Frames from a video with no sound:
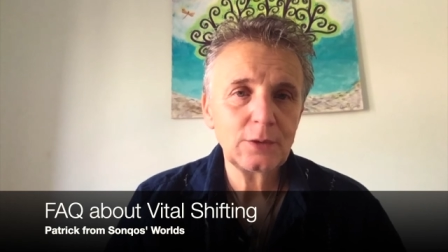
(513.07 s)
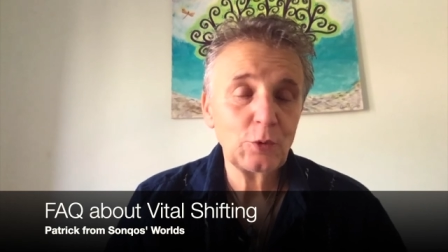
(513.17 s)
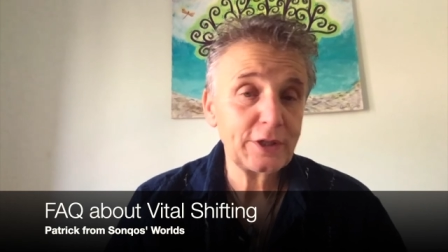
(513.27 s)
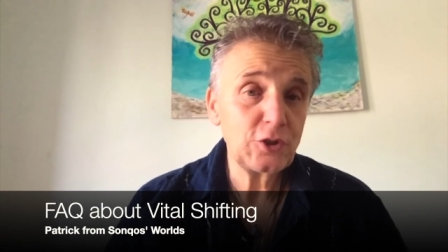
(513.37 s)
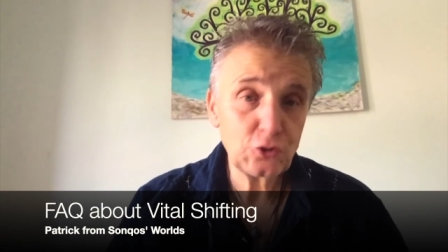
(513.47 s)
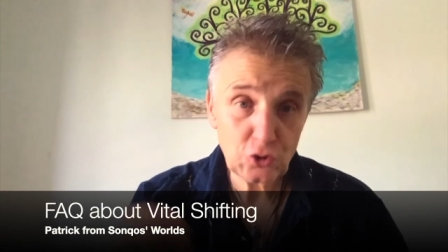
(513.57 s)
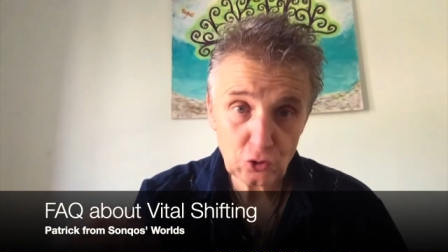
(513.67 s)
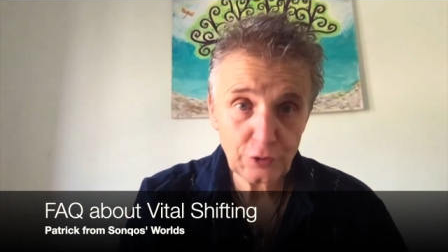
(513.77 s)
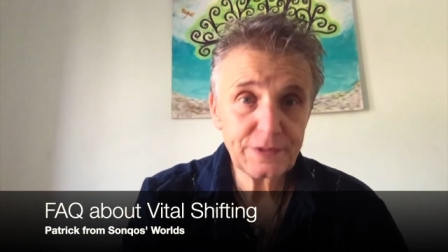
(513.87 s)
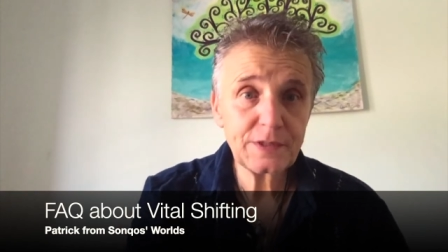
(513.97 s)
What are your
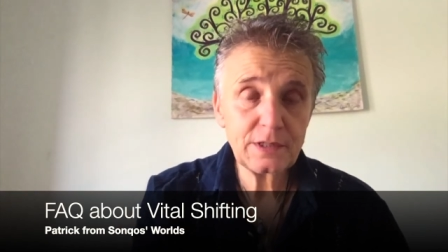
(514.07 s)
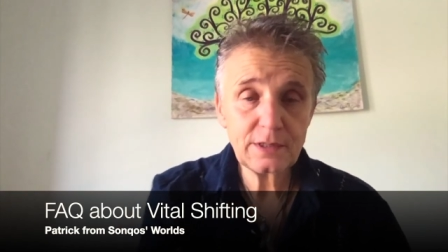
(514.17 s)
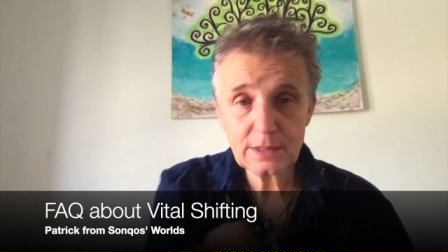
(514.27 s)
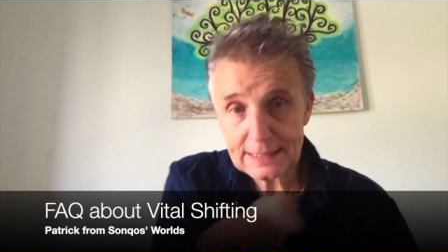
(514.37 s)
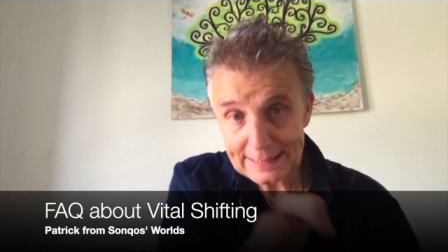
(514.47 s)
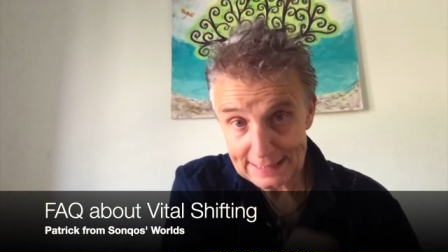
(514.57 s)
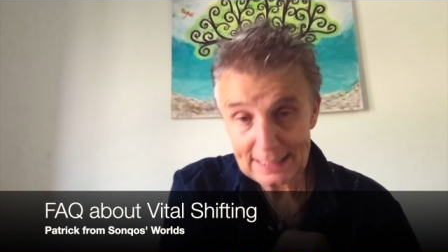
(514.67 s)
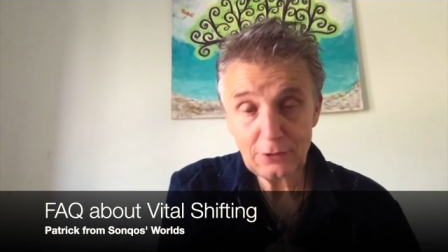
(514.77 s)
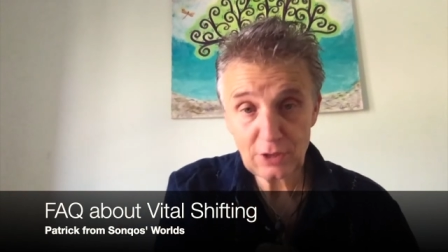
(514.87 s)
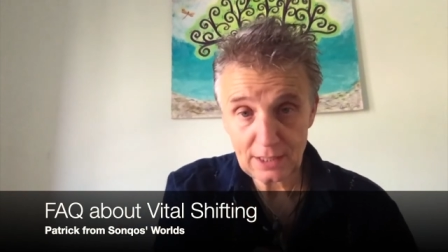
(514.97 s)
choices
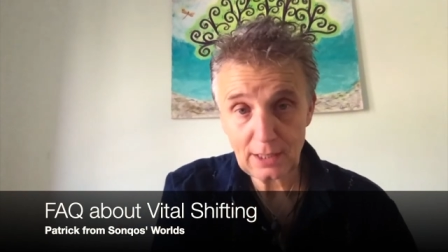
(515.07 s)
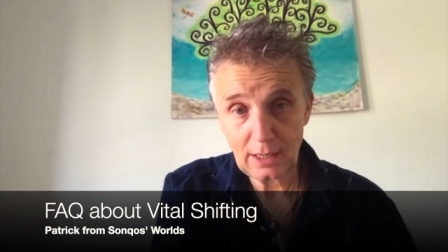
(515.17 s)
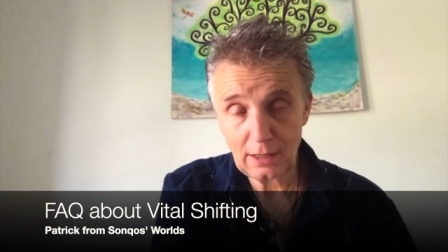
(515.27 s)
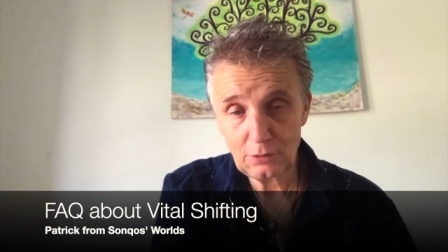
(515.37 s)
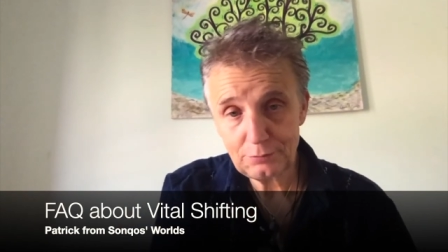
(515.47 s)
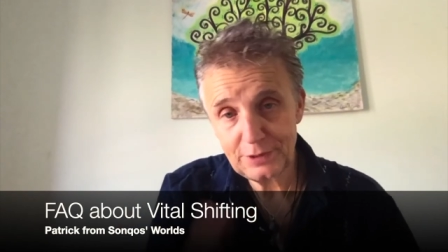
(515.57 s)
here and now?